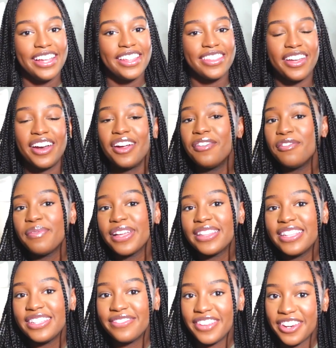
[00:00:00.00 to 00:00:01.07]
thought I would make
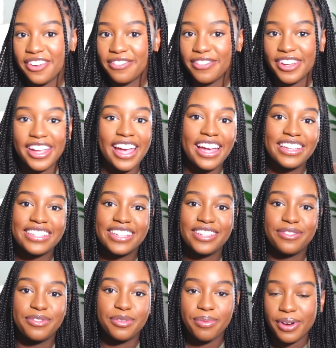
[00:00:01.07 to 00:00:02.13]
this video for you guys because
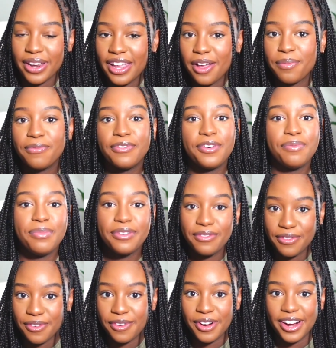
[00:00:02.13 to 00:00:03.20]
it was pretty helpful
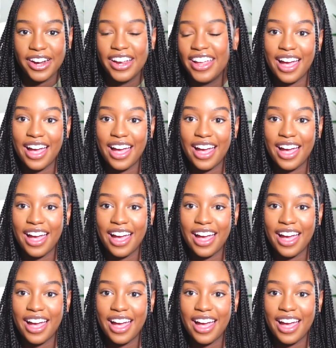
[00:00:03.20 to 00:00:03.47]
before.